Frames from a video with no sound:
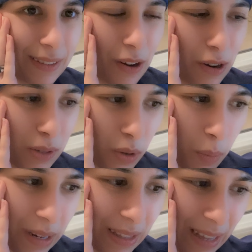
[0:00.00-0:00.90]
There are so
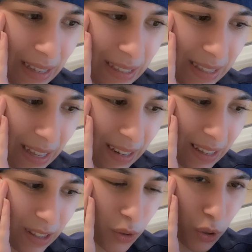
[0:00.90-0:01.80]
many things that
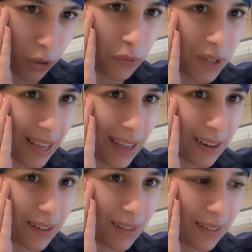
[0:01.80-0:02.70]
you could have said
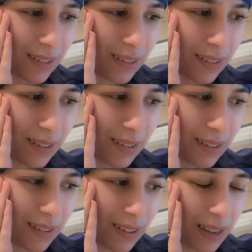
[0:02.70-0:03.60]

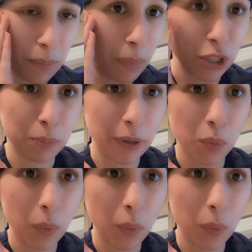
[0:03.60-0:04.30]
in a much better